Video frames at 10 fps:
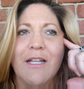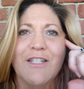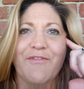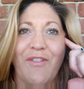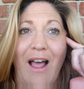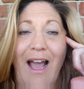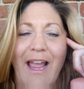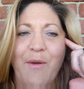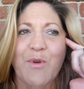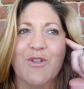to
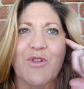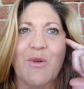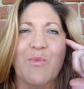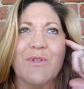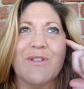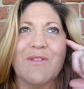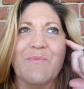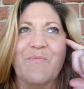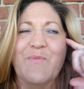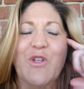fly. It was
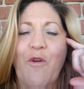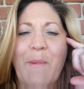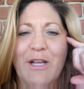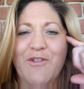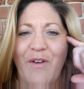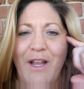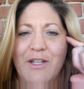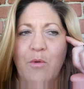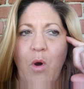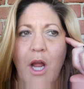so much fun
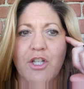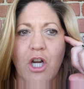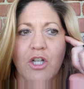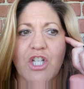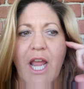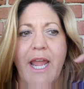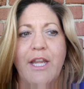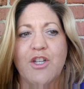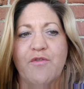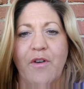to watch her
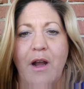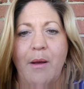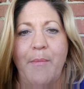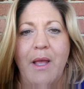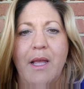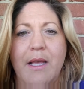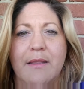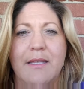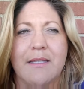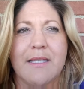change from
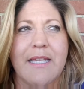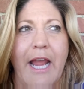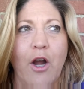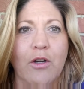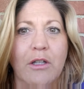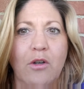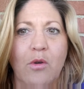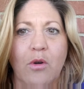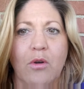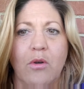this scared little
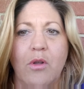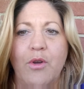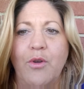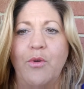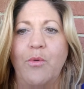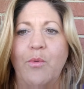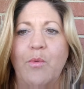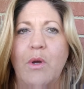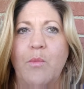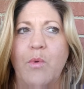girl who
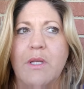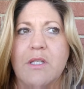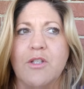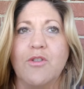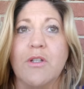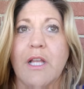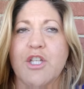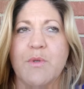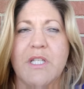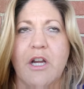was looked like
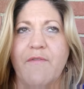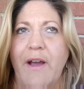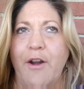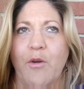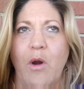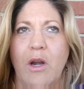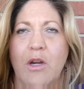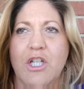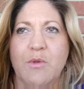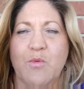she was terrified.
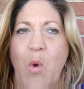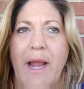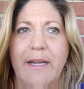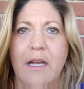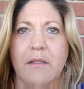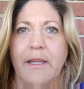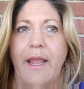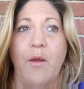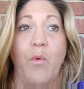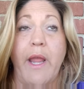She was white
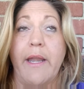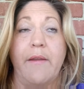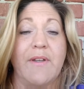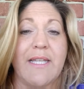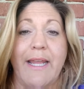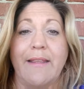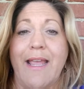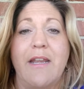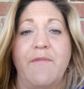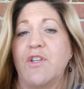knuckling it, and they hadn't
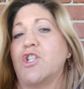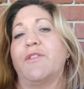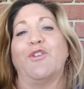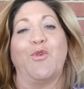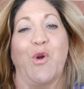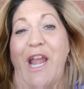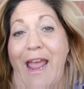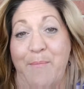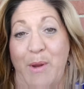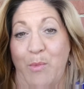even shut the door
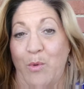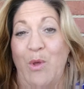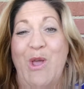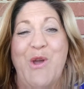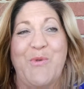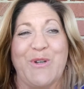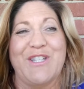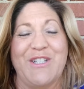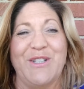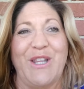yet. People were
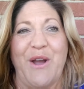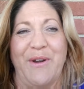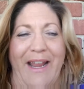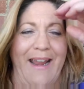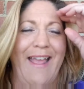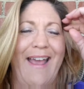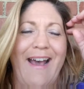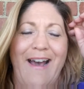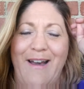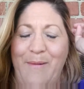still loading.
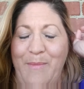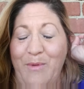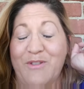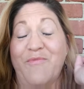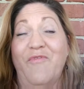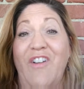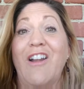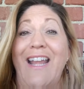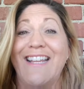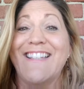It was
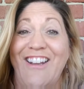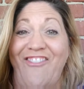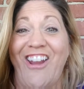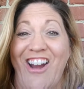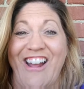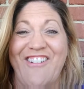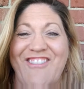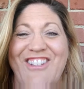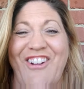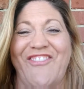very easy to figure out it
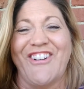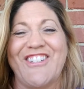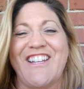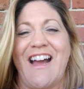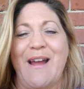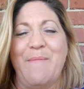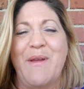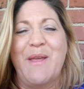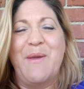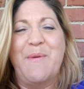was her first time,
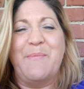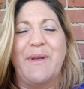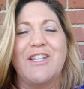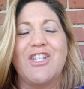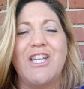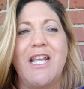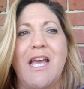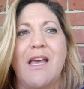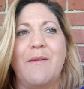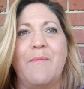but she
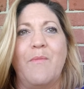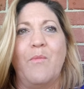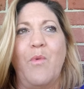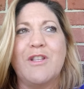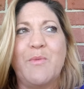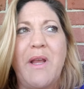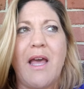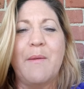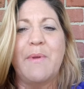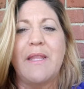once we
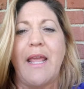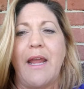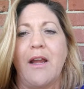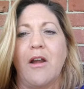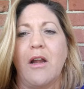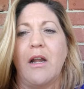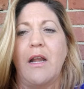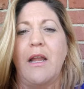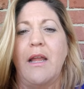got up in the air,